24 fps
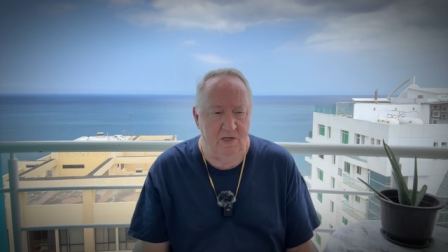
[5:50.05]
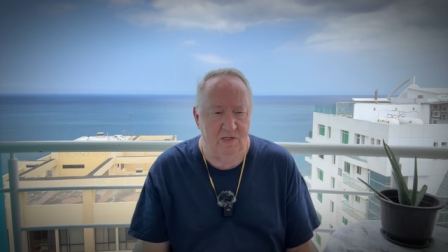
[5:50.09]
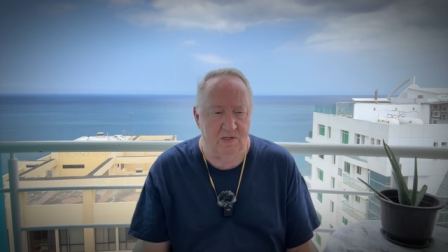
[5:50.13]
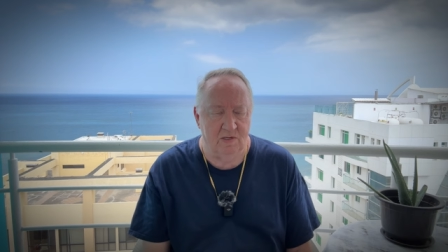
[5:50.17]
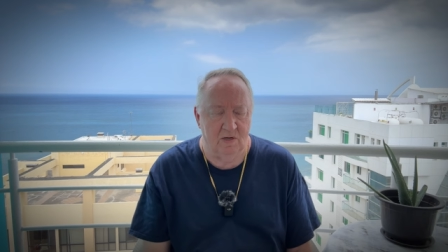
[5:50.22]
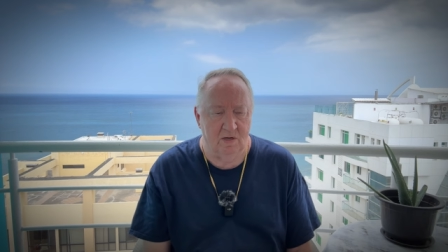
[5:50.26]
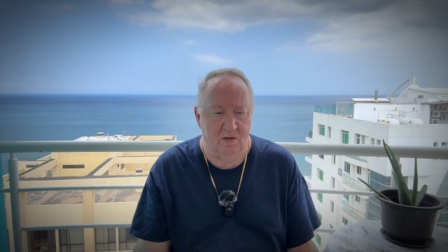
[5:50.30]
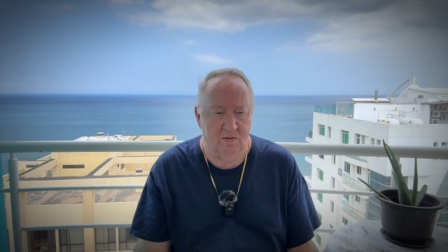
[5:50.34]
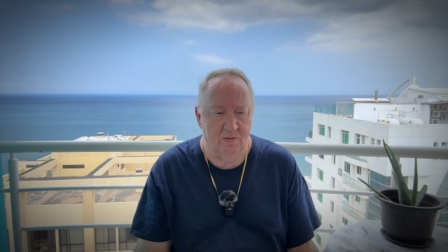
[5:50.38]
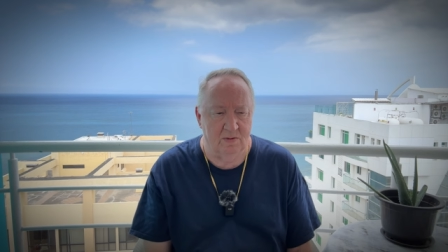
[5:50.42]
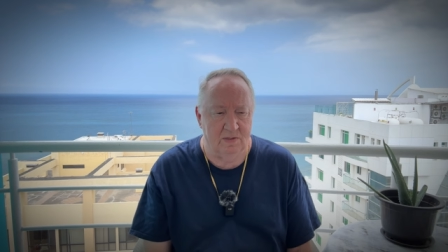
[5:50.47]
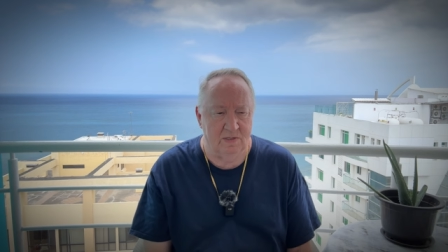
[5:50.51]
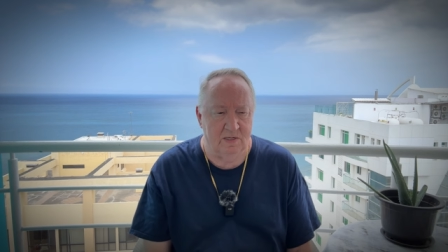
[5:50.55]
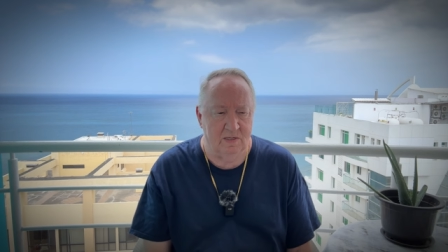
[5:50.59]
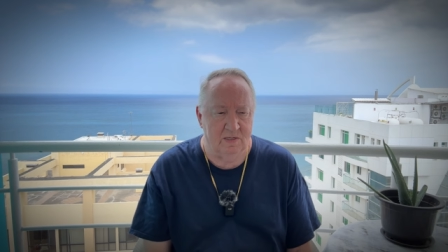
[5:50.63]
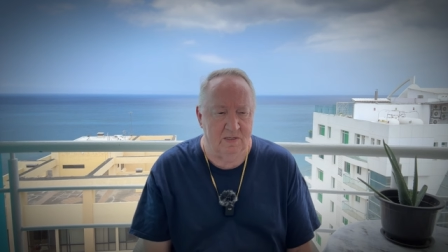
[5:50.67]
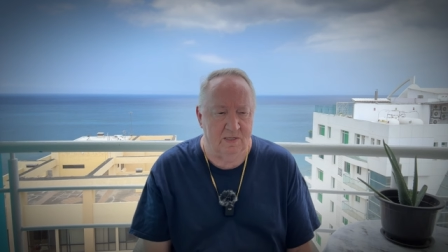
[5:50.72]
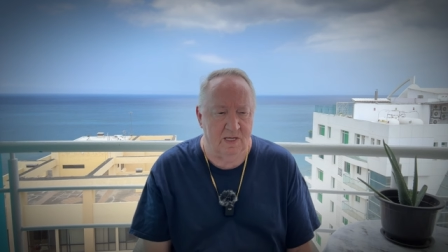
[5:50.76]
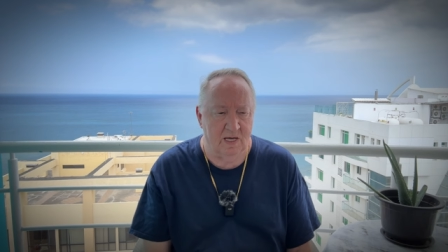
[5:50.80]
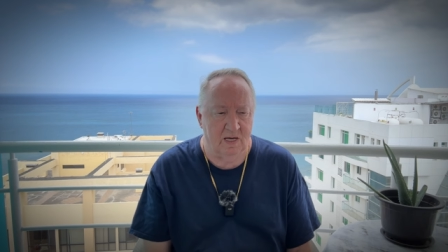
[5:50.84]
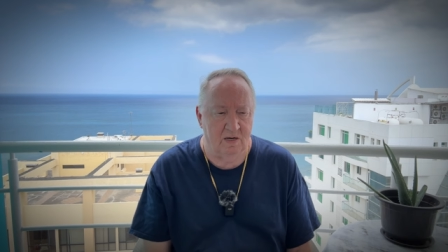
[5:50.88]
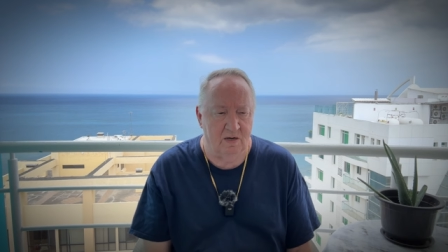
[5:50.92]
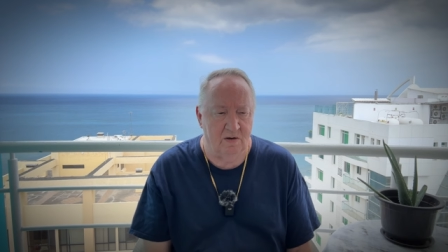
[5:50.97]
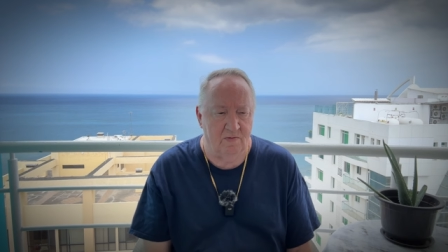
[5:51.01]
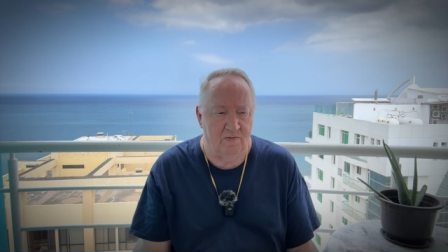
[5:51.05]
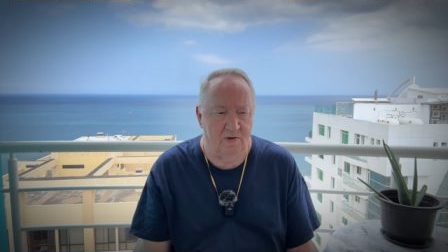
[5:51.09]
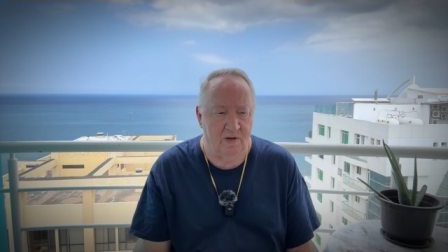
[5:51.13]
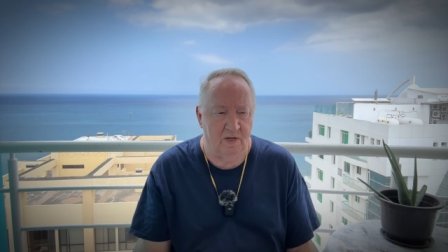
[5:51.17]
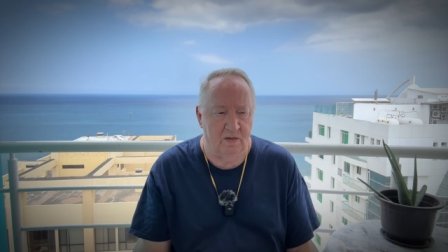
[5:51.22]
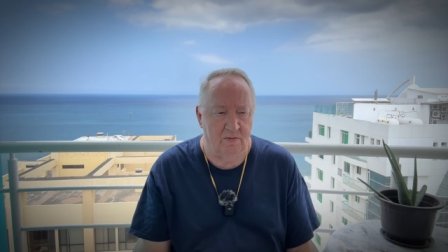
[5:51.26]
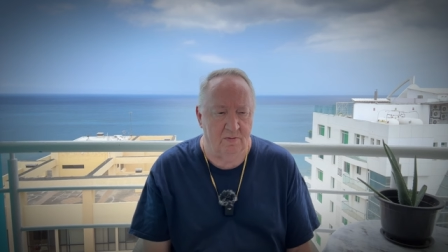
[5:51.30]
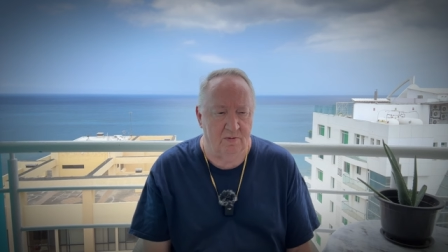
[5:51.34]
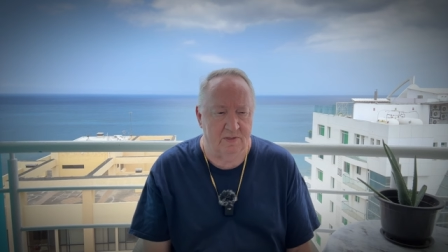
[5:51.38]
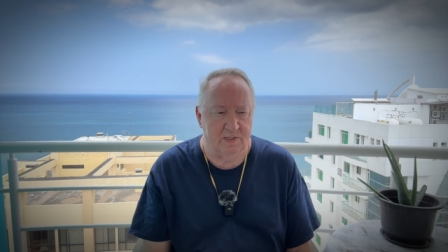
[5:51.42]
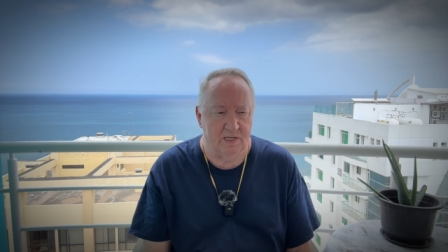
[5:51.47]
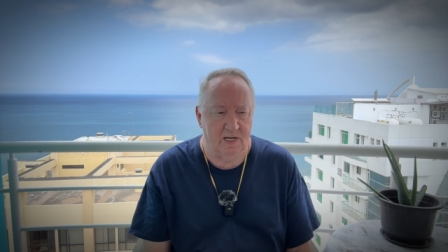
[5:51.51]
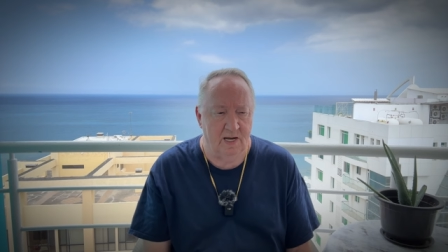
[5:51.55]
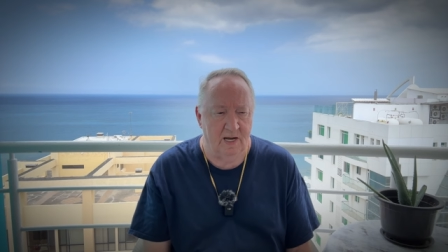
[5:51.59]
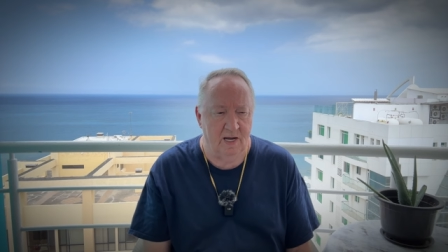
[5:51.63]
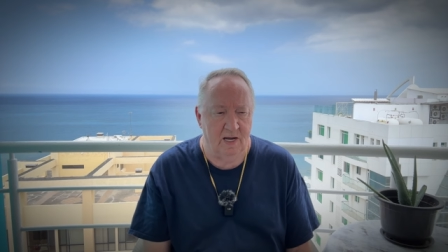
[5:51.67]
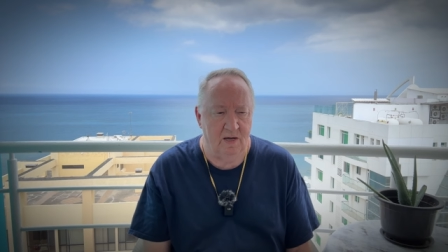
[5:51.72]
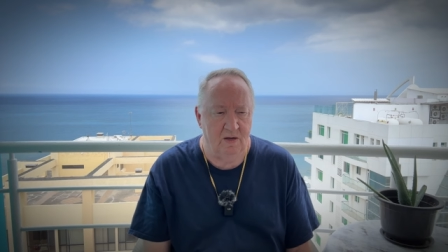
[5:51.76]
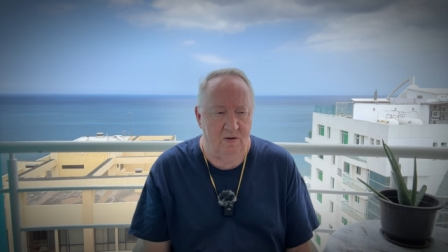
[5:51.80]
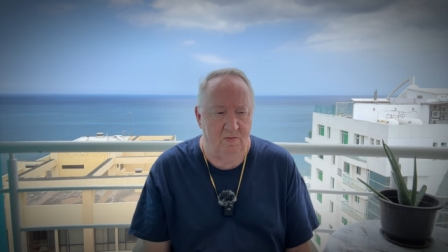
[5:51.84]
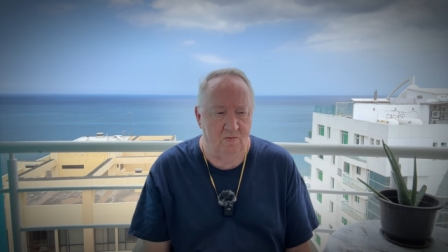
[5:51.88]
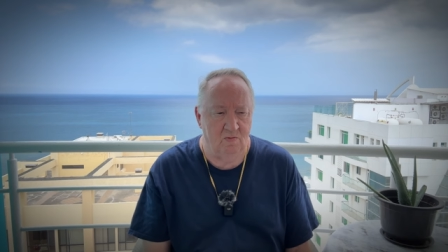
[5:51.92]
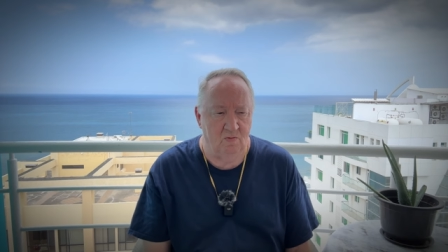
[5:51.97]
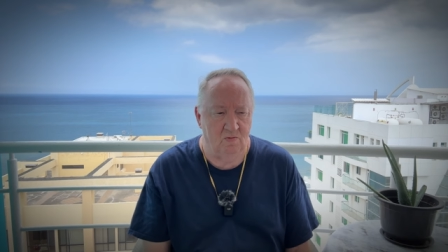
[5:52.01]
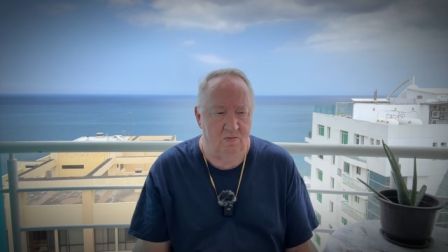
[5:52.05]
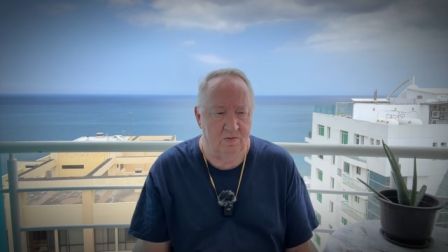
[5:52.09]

services that are available today,